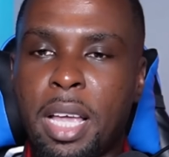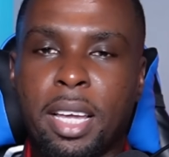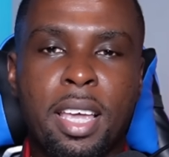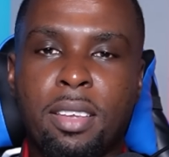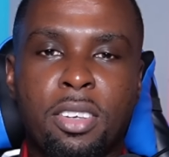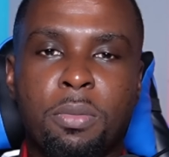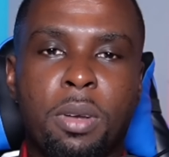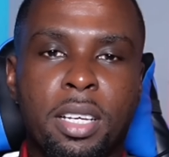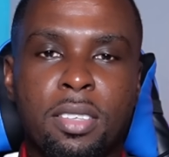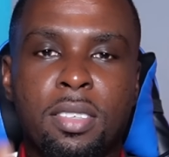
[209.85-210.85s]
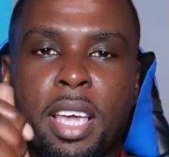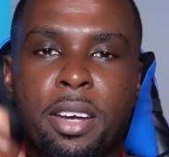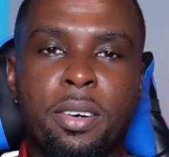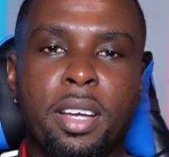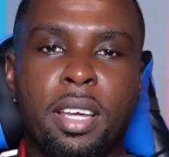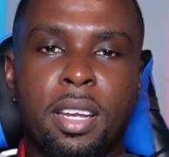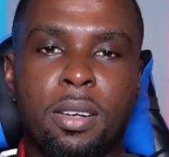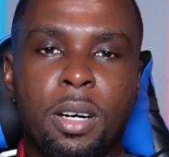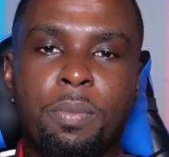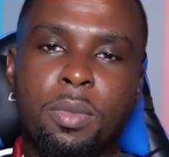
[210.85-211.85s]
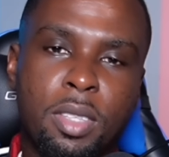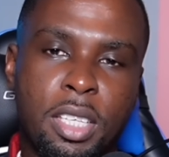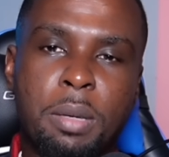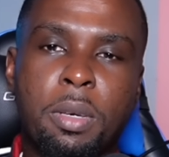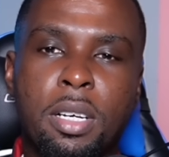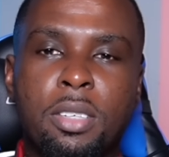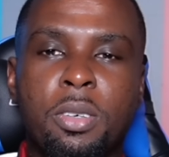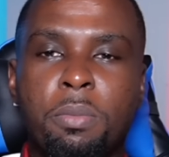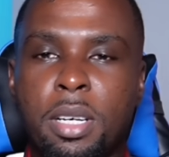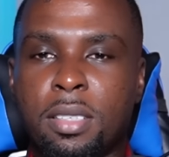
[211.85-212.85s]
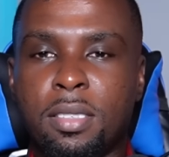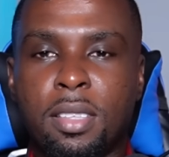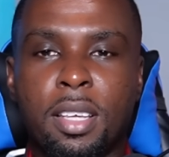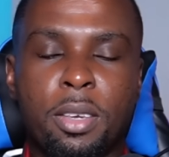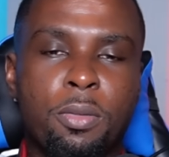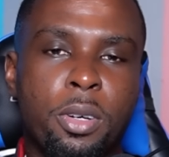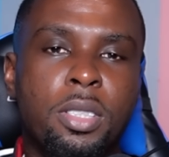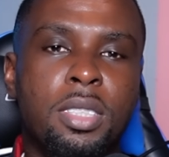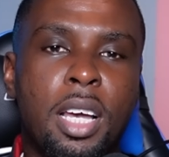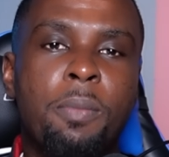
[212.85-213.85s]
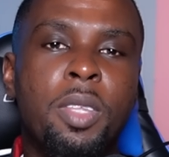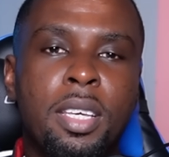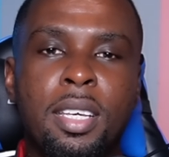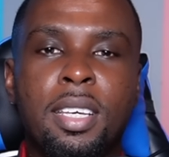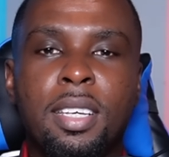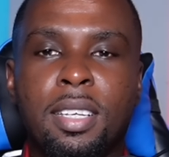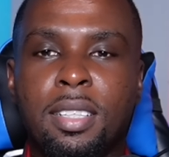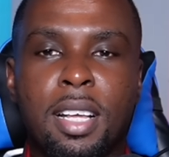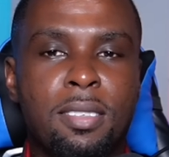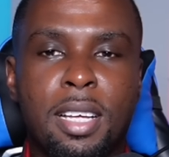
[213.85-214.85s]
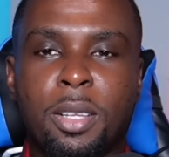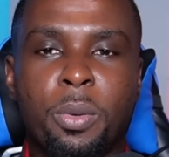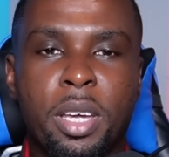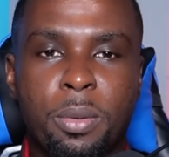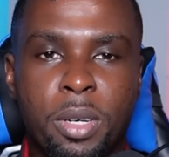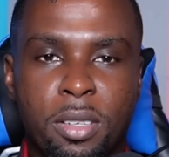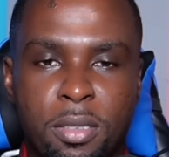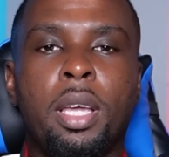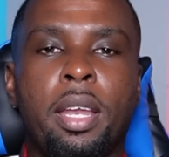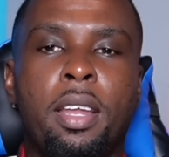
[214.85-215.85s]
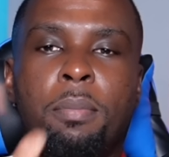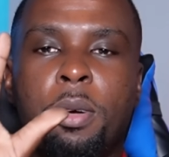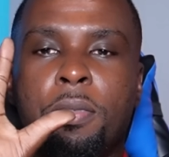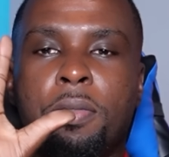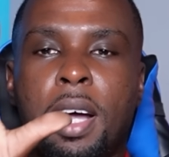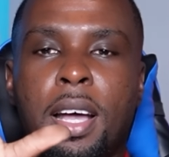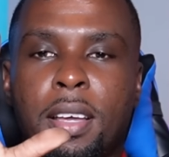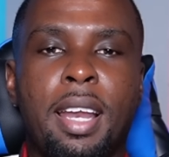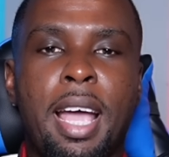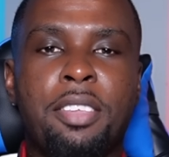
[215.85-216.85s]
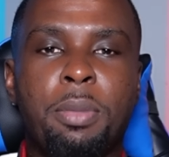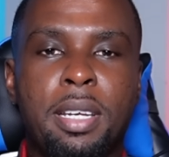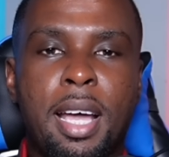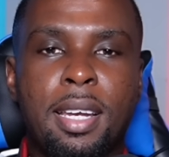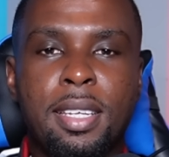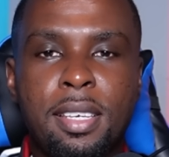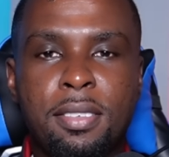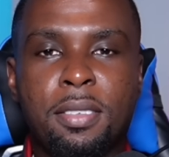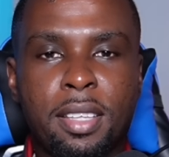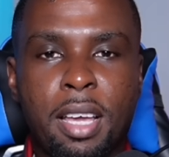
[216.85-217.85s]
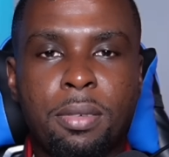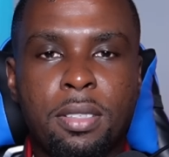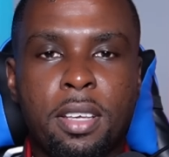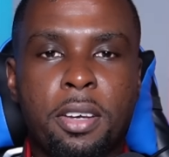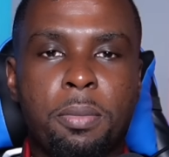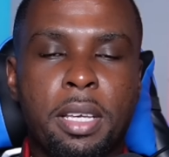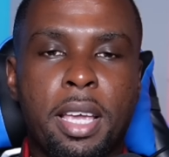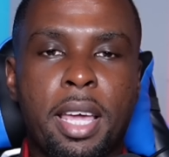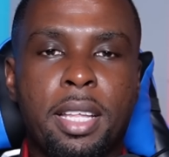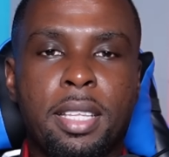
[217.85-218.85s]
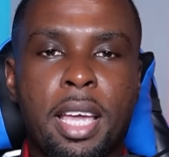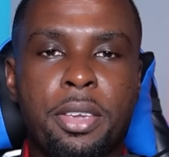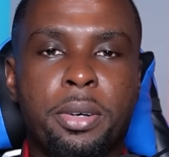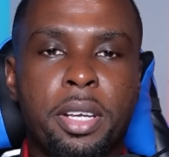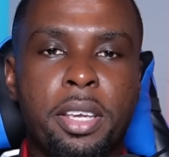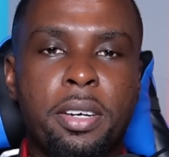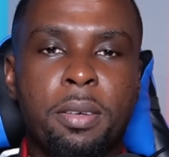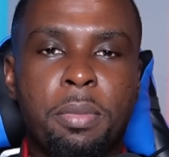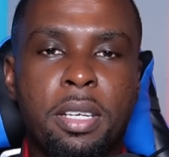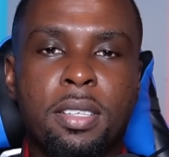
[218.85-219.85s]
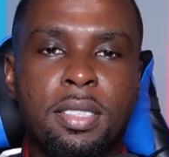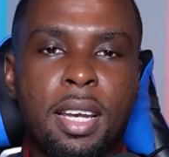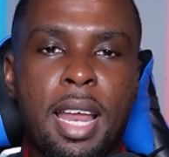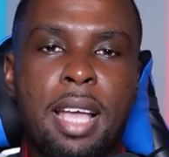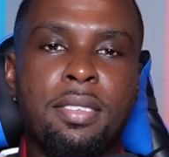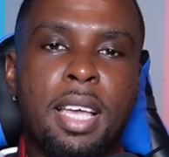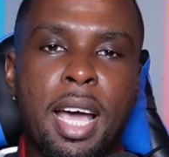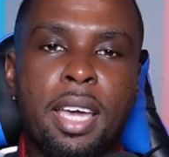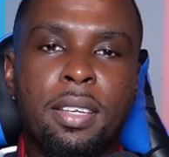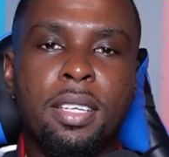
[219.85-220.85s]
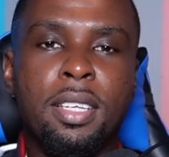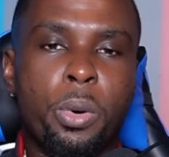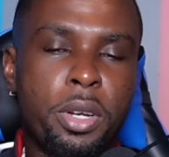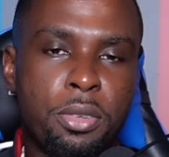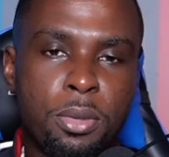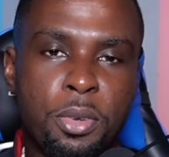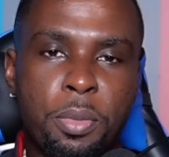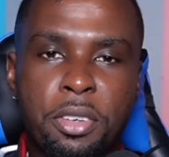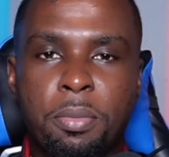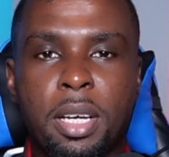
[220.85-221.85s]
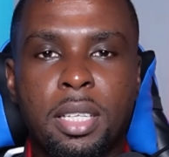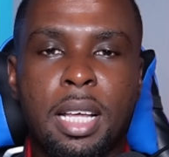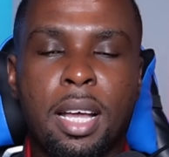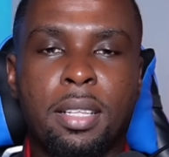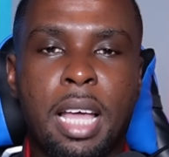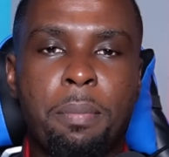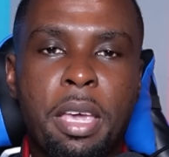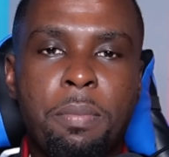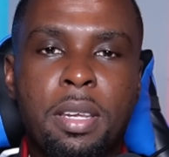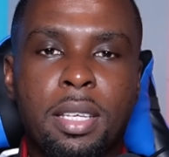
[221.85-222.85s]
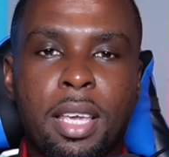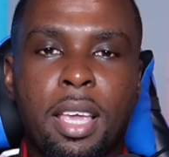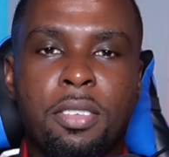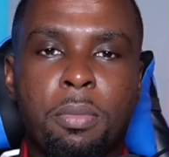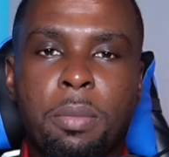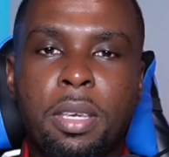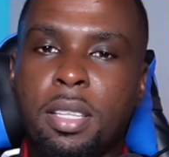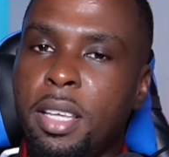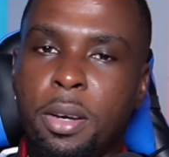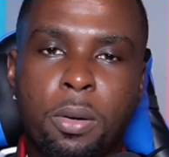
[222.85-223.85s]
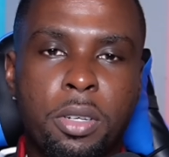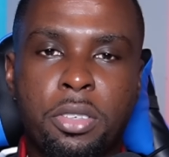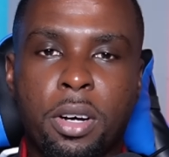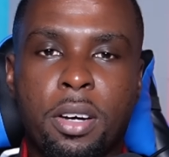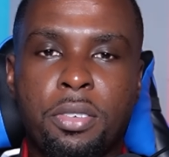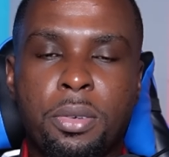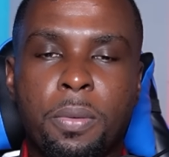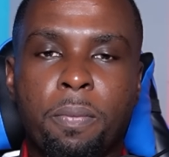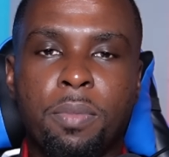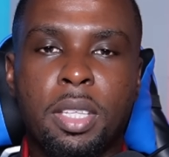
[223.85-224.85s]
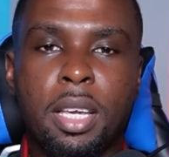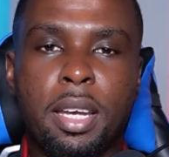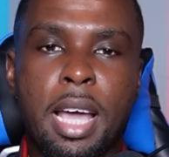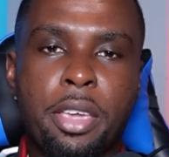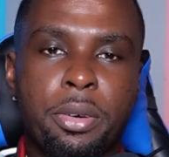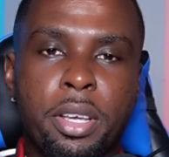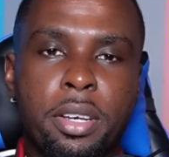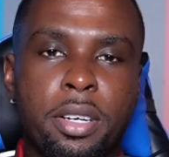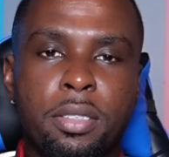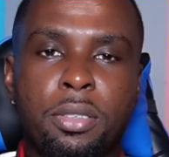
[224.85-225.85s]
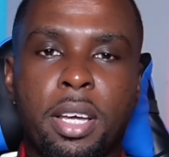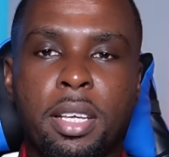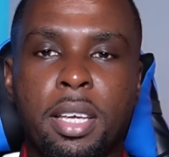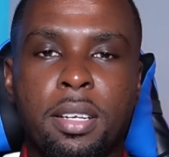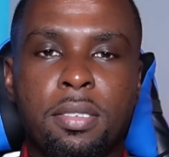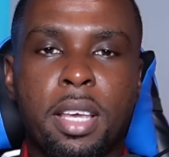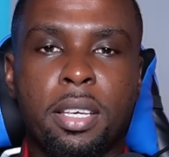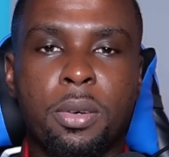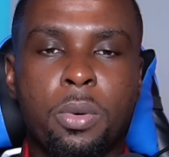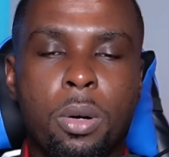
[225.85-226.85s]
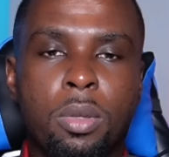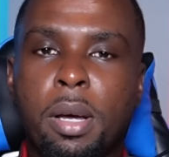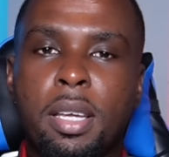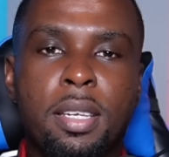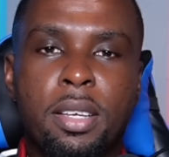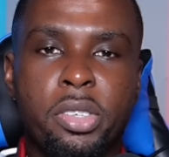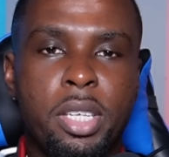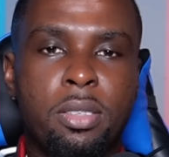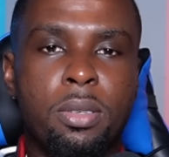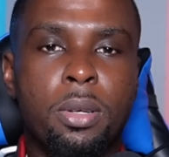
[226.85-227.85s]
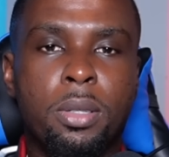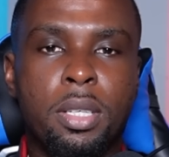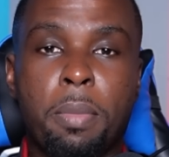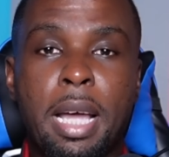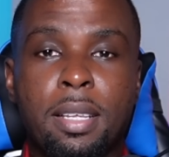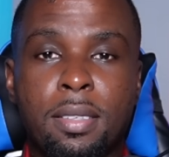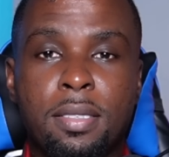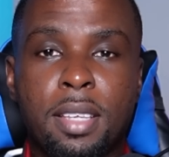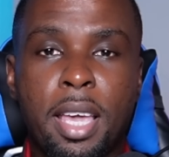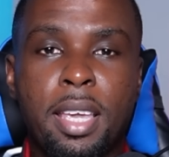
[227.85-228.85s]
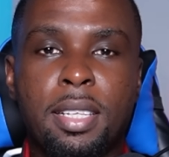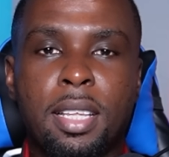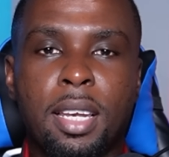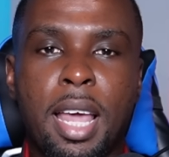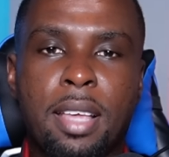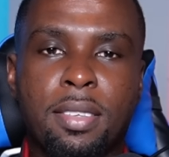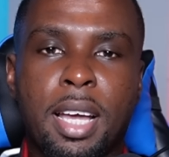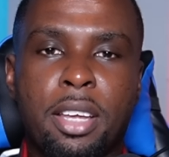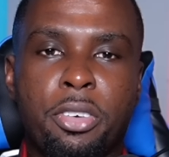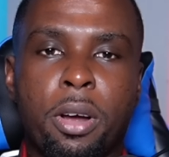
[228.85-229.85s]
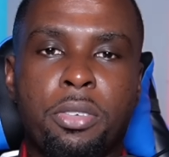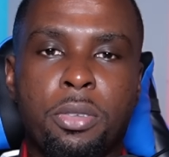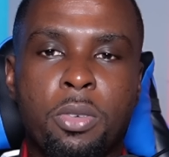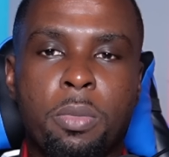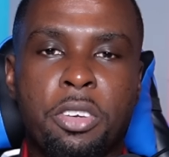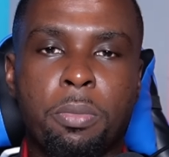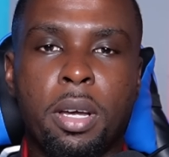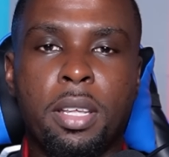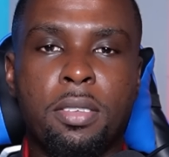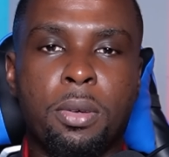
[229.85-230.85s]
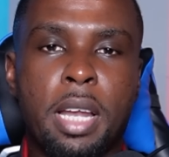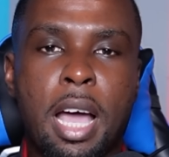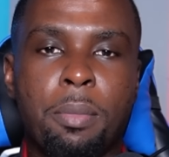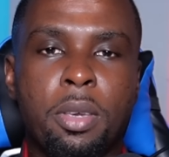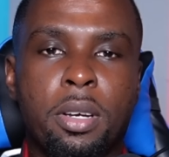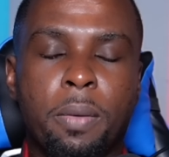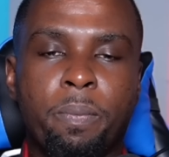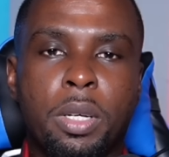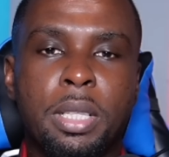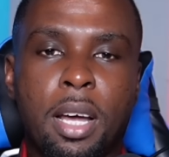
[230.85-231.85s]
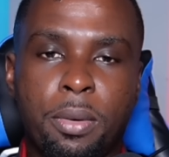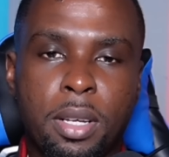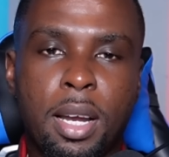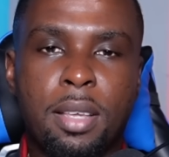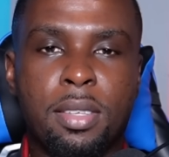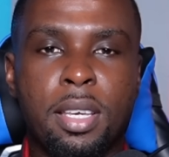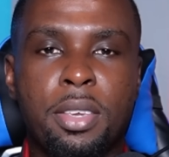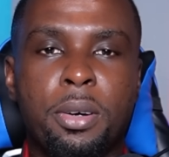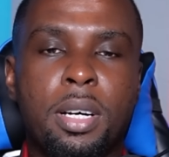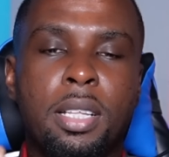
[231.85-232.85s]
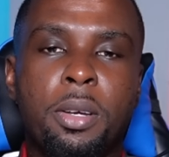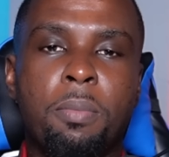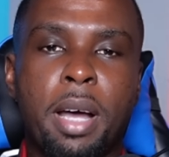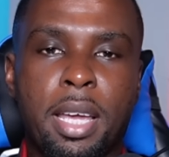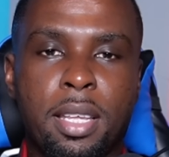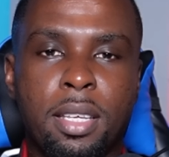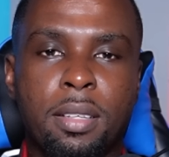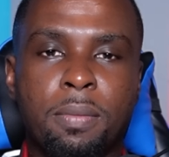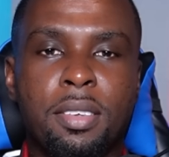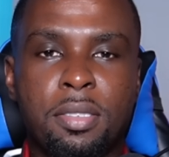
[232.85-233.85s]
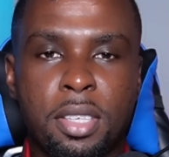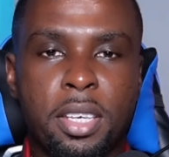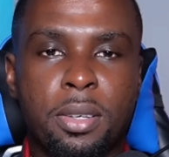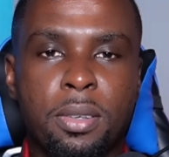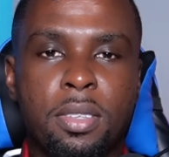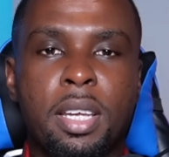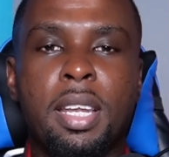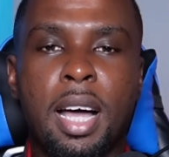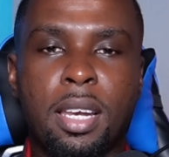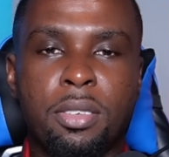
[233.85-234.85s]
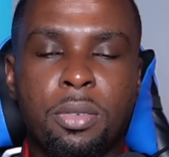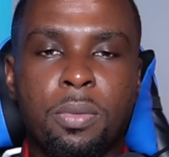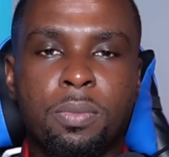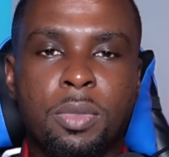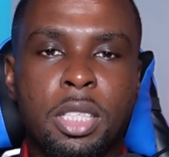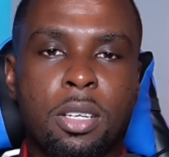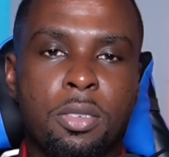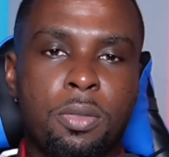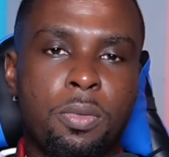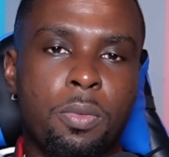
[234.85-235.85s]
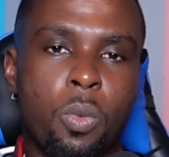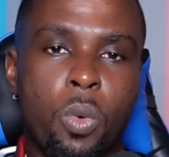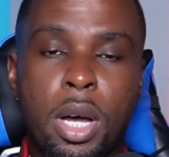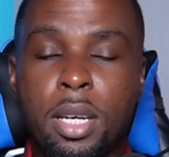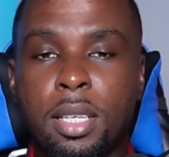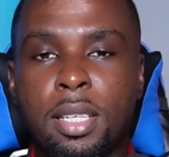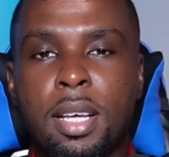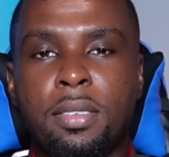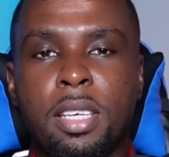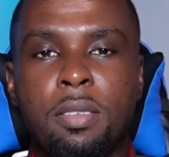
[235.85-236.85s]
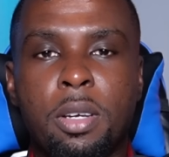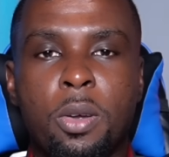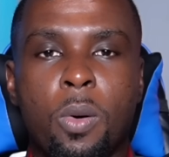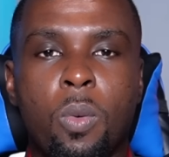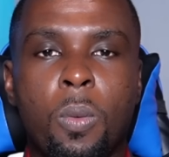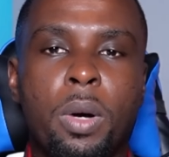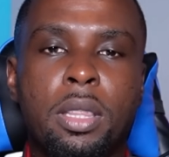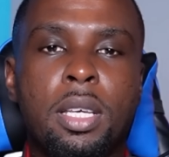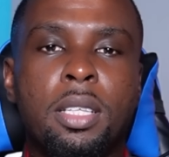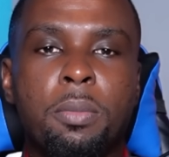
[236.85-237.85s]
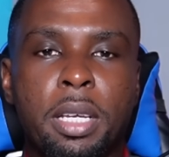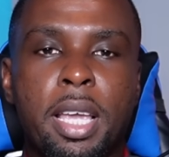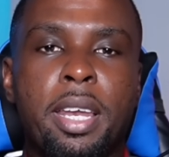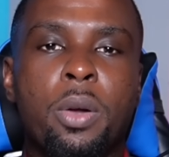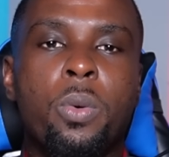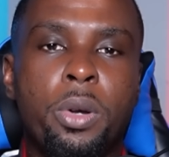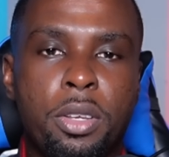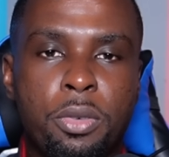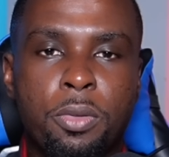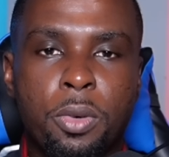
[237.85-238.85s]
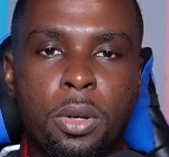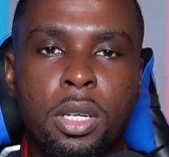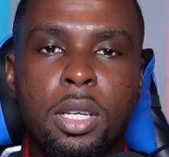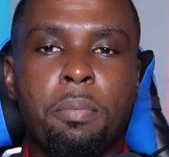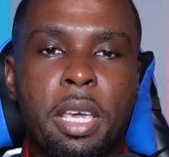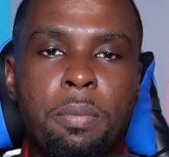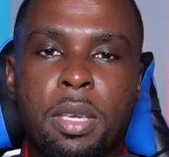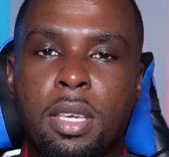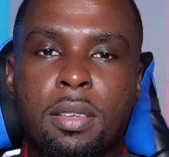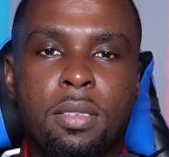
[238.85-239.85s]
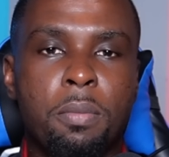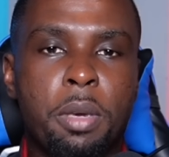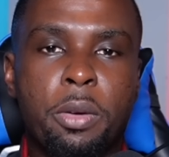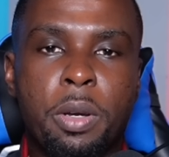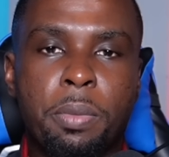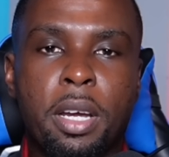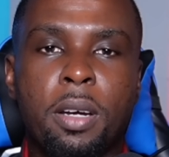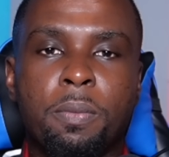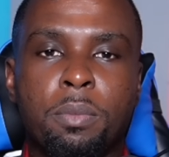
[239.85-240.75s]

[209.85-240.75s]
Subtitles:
I can't just plug a scanner in and, oh, give me $100. Thank you for your time. That's not the way it works. And number five, last but not least, never tell your mechanic that you're here because the last guy quoted you too much money. Now, that may be the case. Maybe he did overcharge you and now you're here trying to get a second quote, but he doesn't need to know this. By saying the last guy charged you too much money, so now I'm here, without realizing it, you're undermining his skills and knowledge. Because one, he doesn't even know what the other mechanic quoted you for. Maybe it's a big repair.